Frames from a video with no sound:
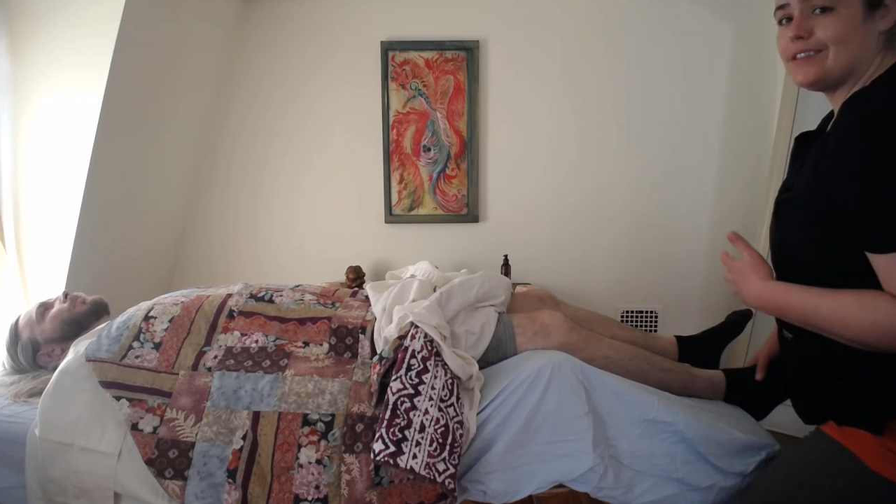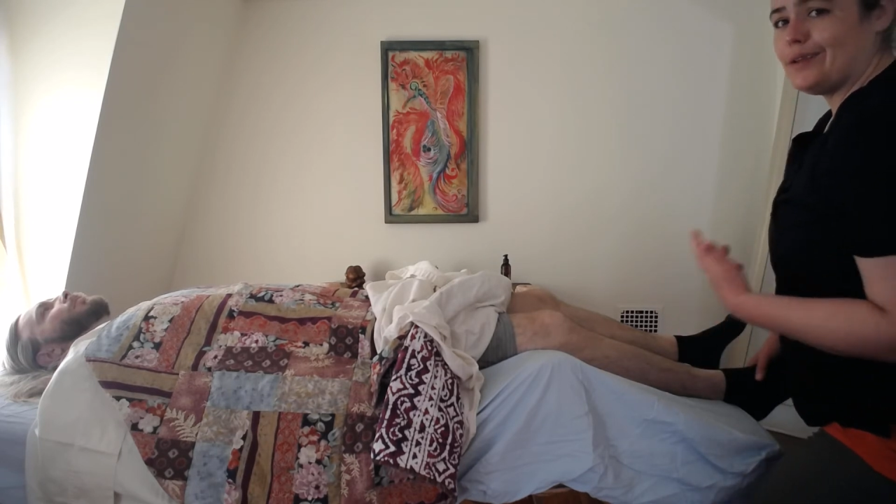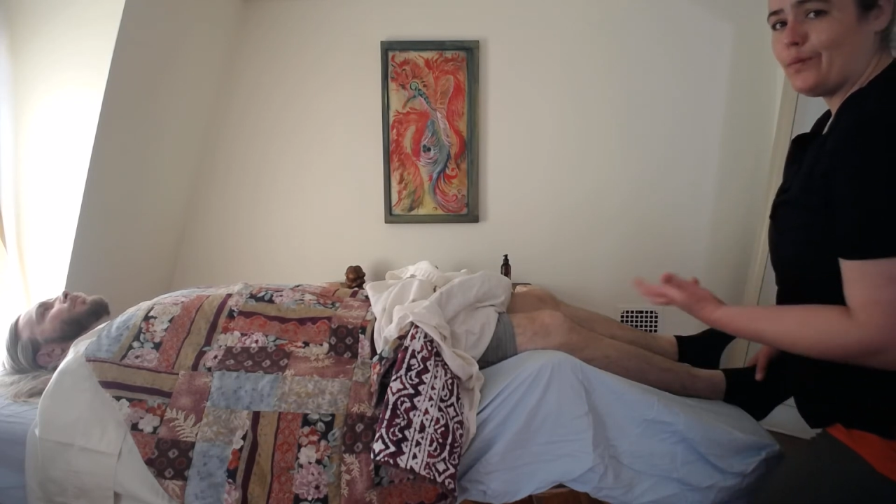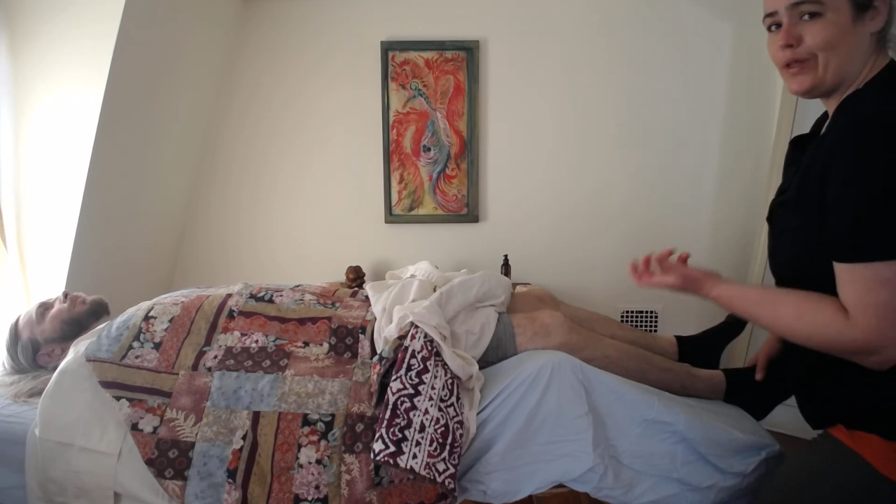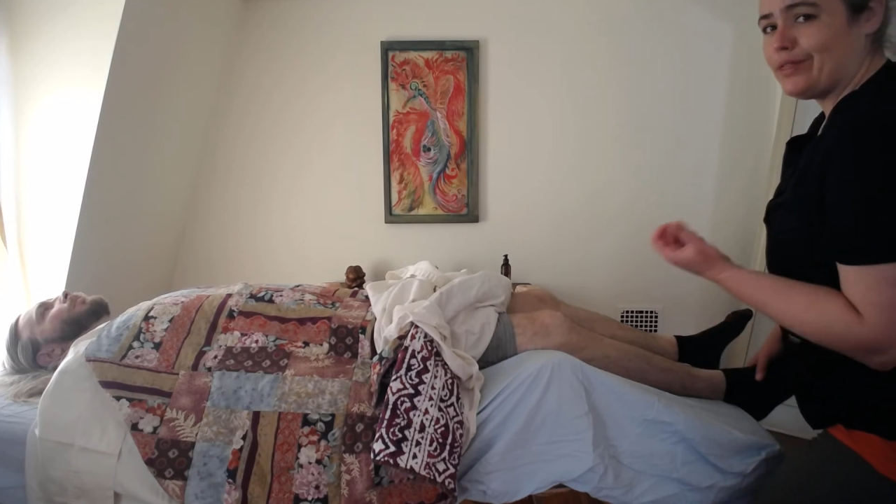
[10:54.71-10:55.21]

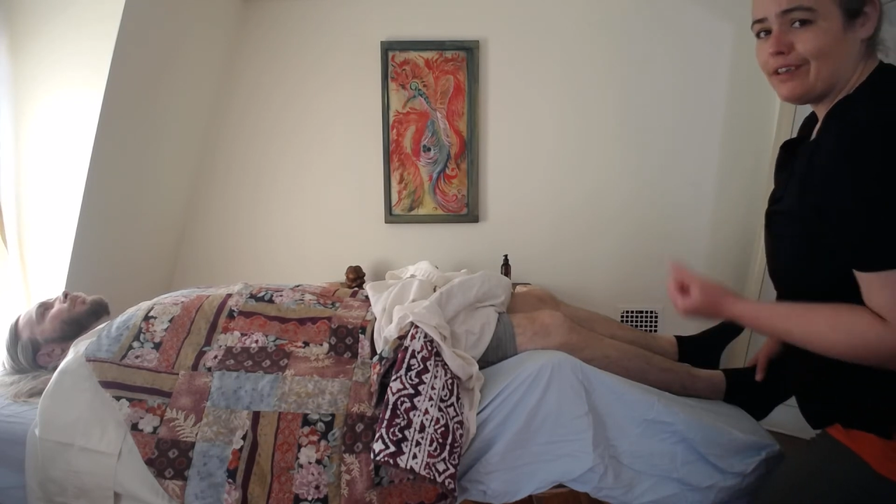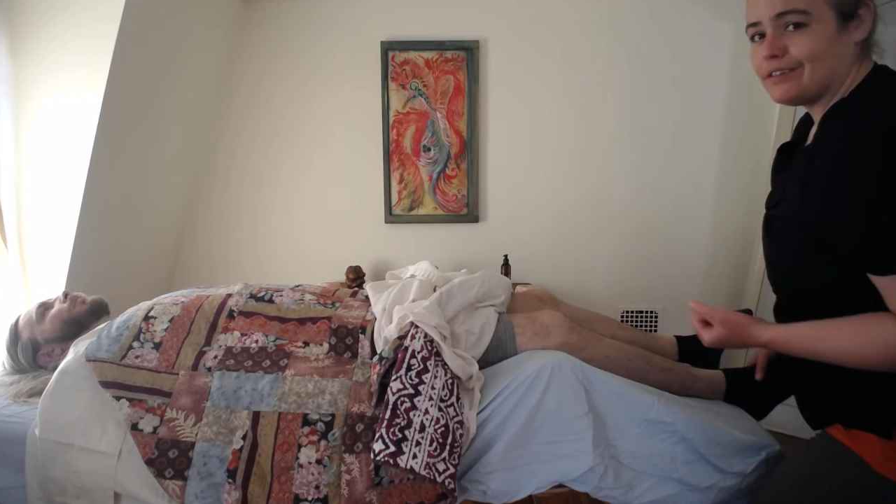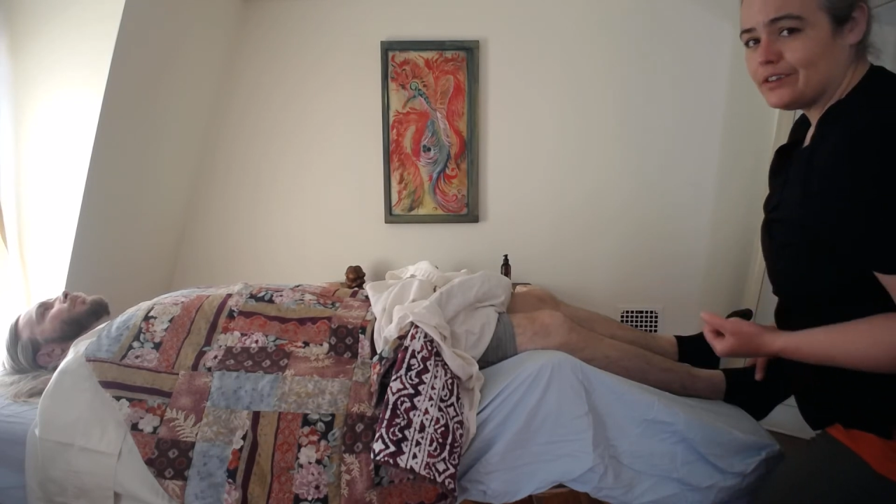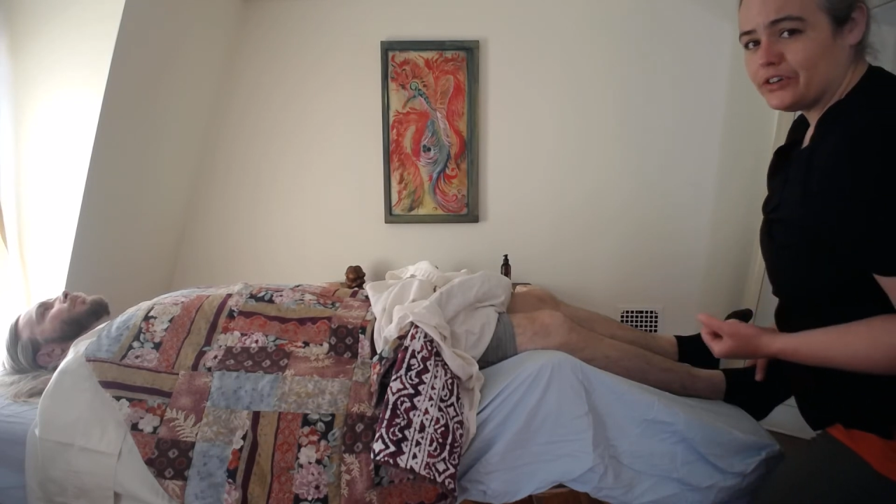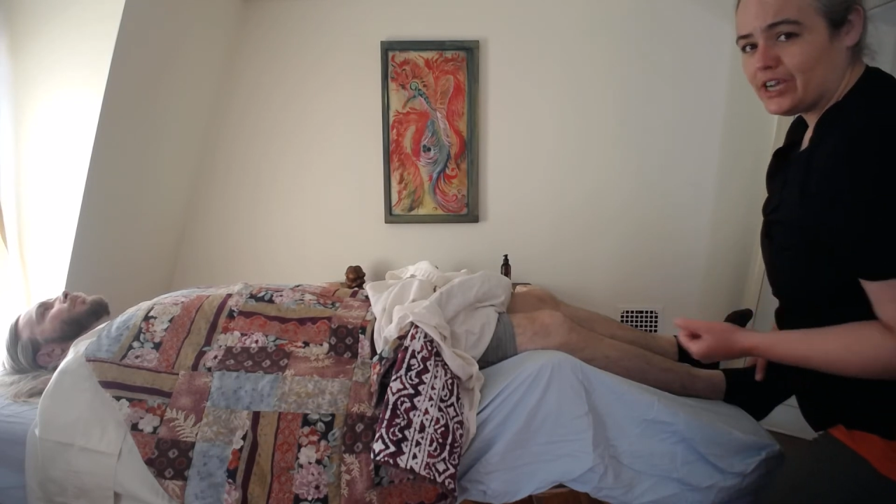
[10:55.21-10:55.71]
than when
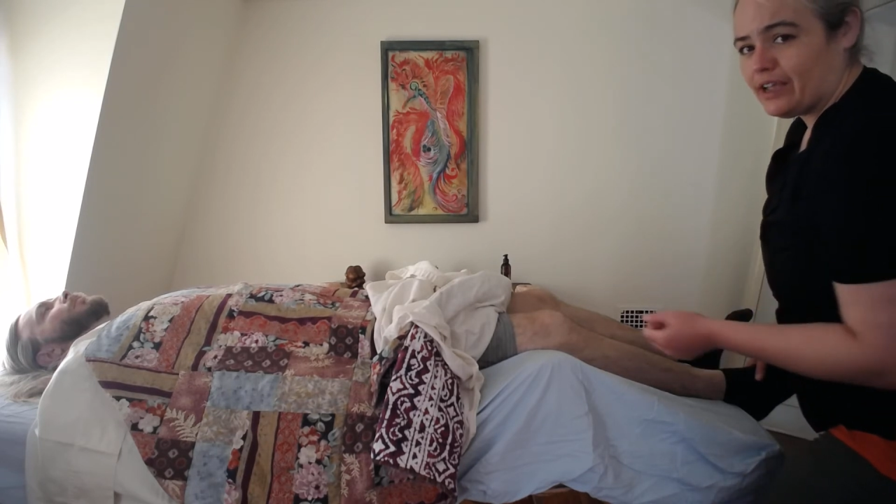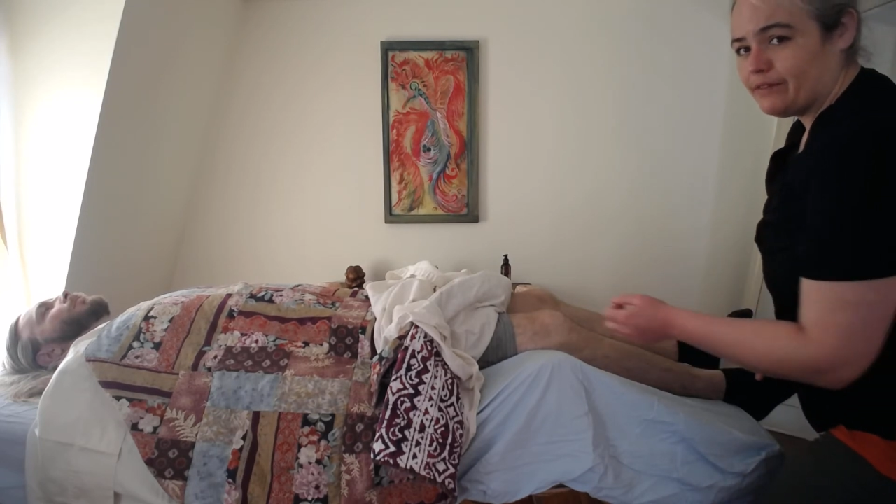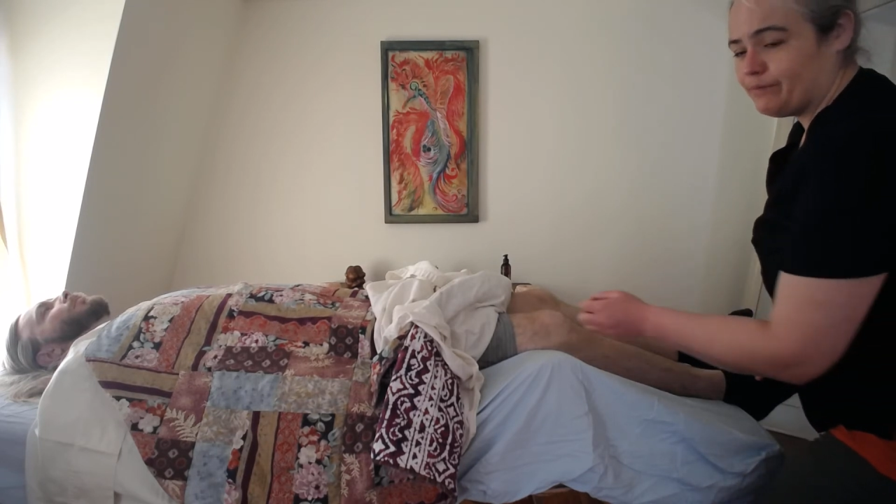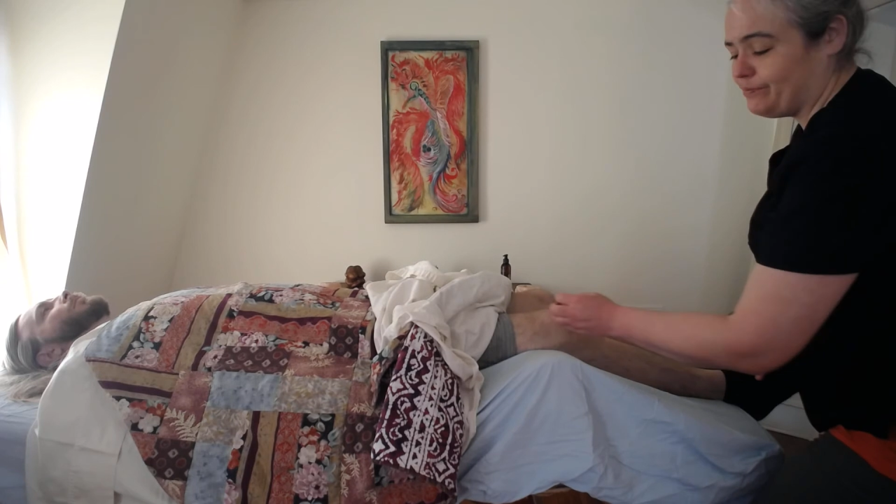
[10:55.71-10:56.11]
things are tight.